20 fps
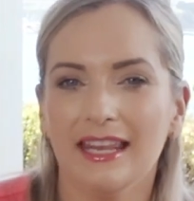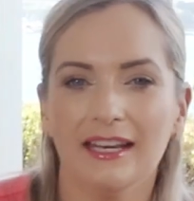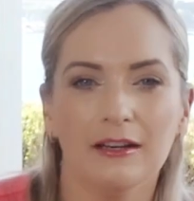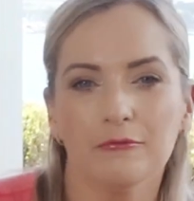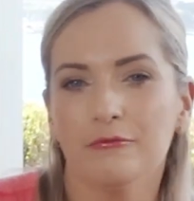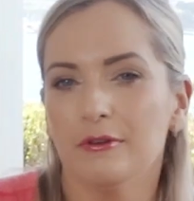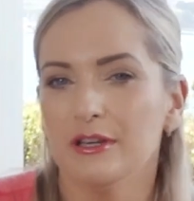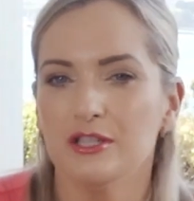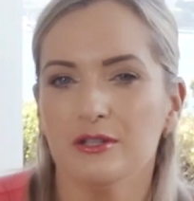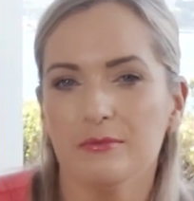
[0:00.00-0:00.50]
than a
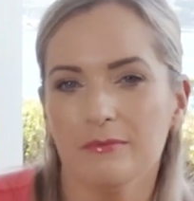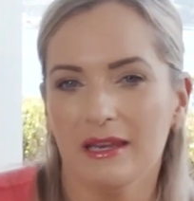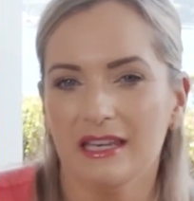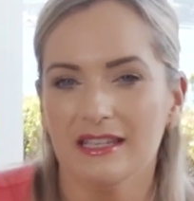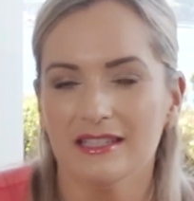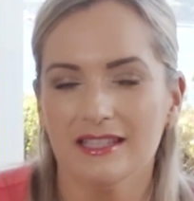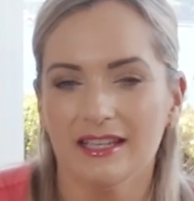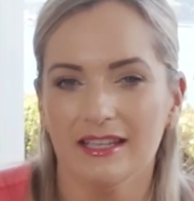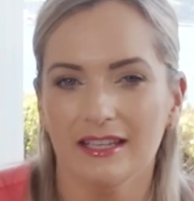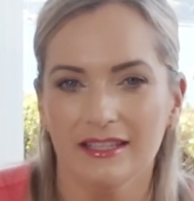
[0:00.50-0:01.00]

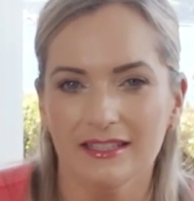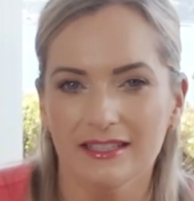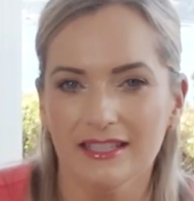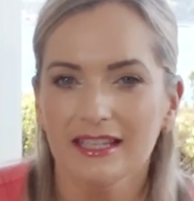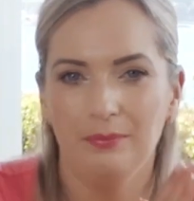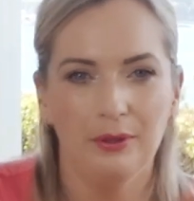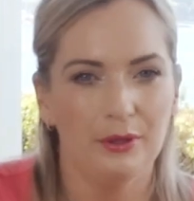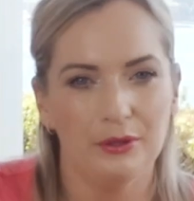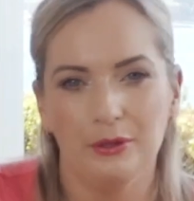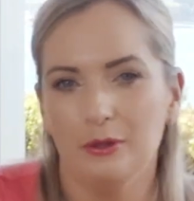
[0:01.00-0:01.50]
regimented
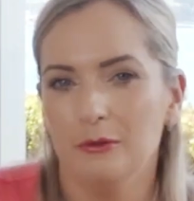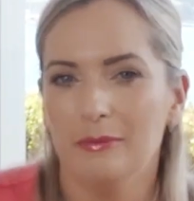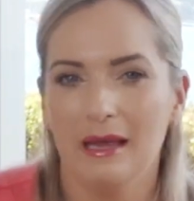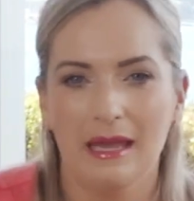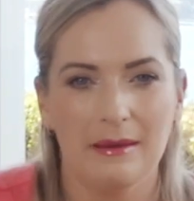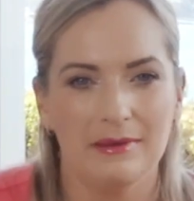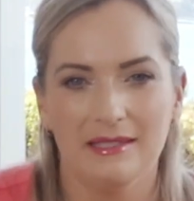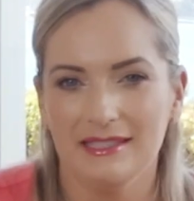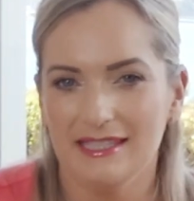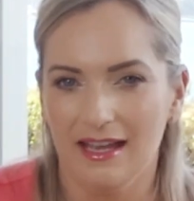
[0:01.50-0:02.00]
put your
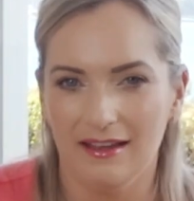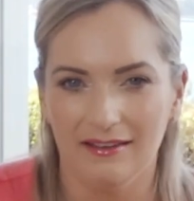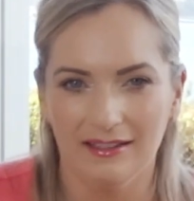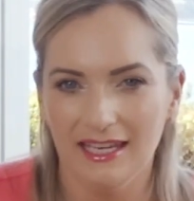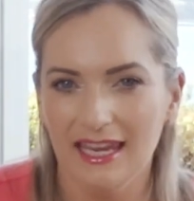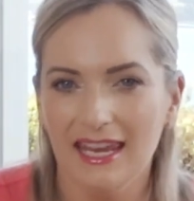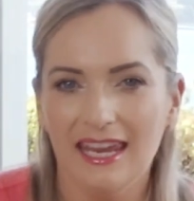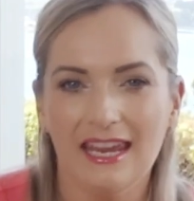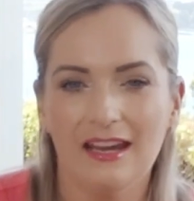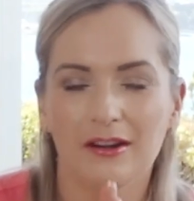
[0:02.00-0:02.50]
baby down
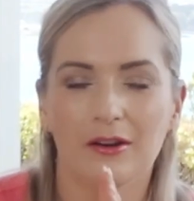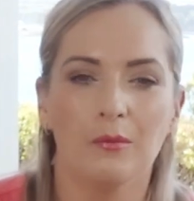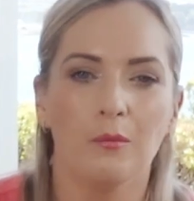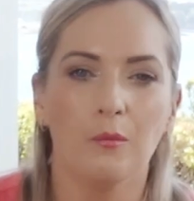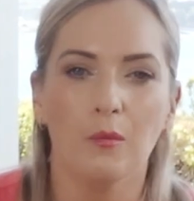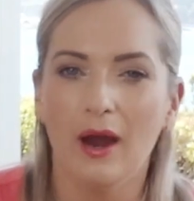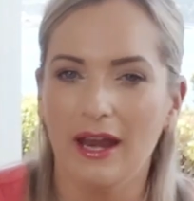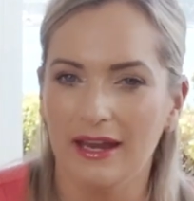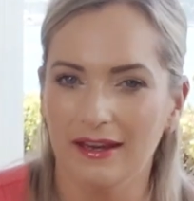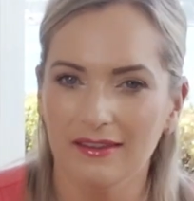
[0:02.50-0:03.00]
here
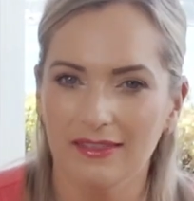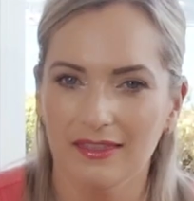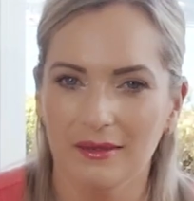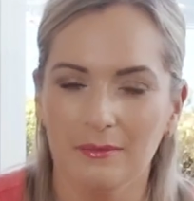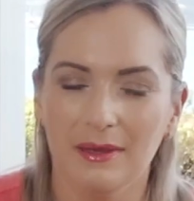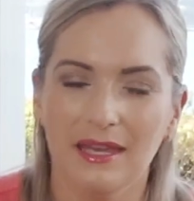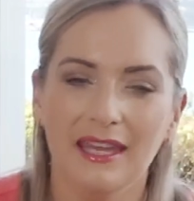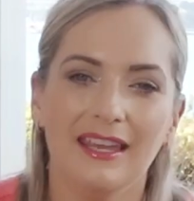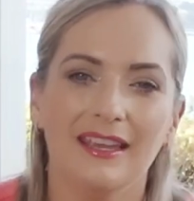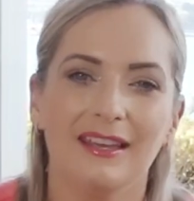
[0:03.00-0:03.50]
and wake
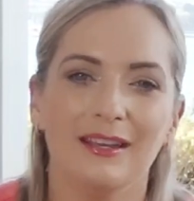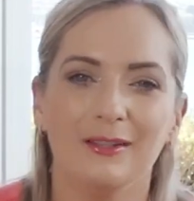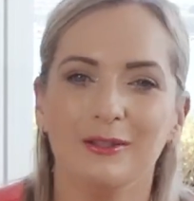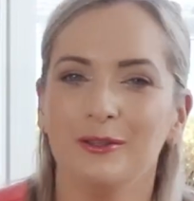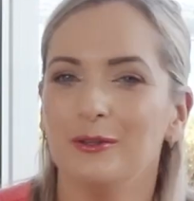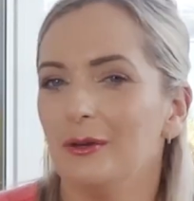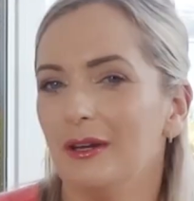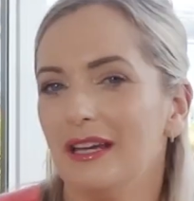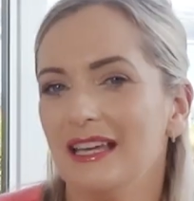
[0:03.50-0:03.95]
them here. You know,